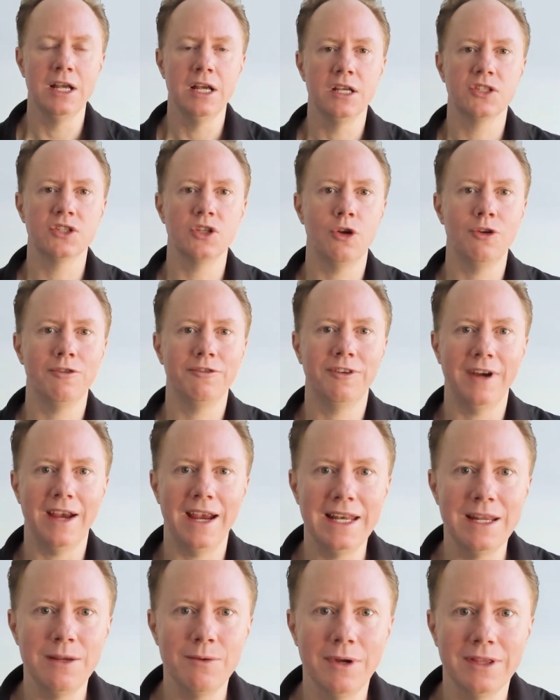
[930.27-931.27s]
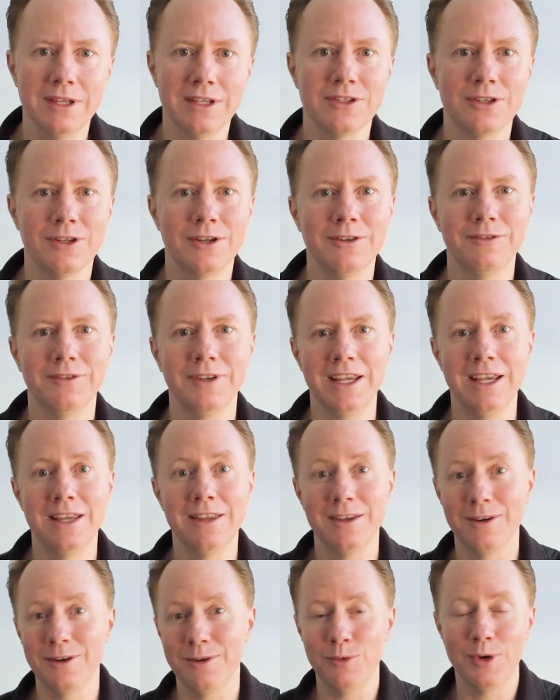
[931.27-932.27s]
So for anyone that's sort of
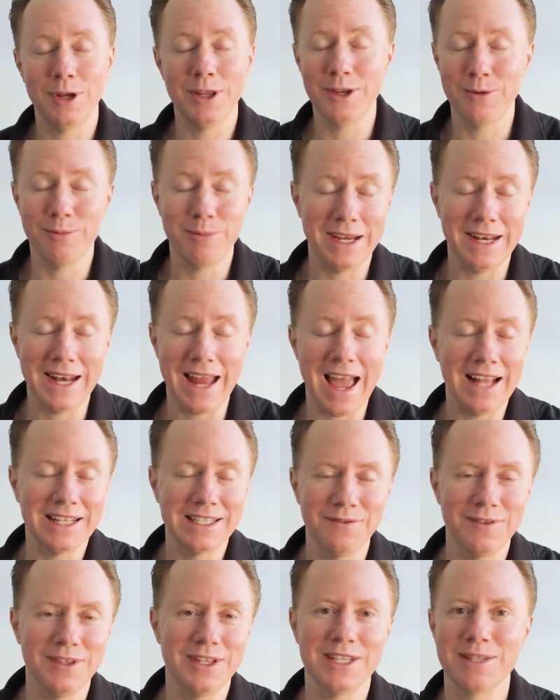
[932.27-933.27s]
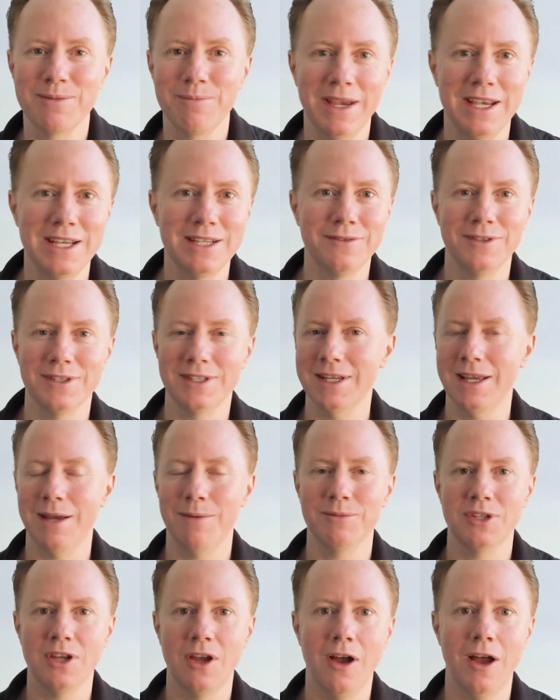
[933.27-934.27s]
either whether you've been active in this space for
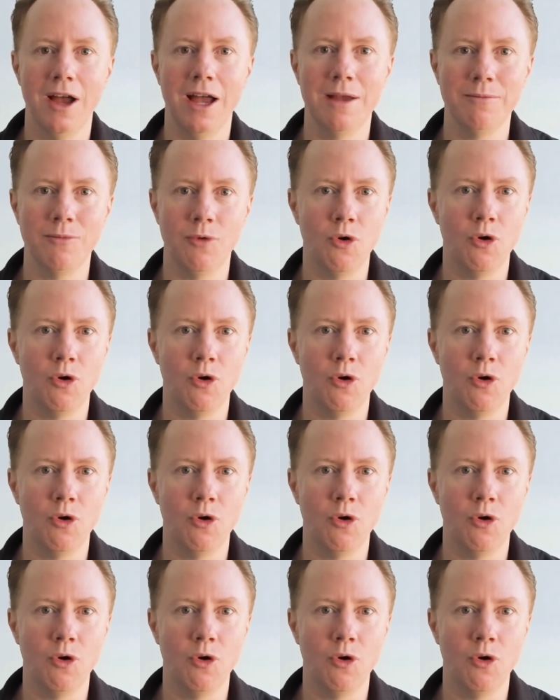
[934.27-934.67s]
some time